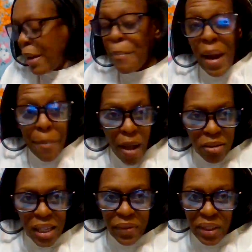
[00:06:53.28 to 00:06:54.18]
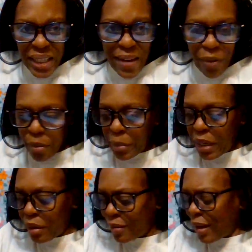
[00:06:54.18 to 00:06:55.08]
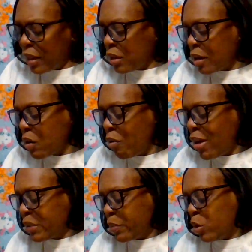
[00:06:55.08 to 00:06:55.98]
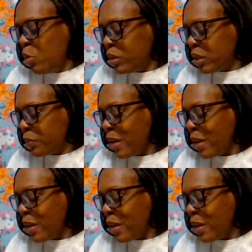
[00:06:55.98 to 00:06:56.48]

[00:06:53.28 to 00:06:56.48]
I apologize for saying for me. I thought it was, but oops.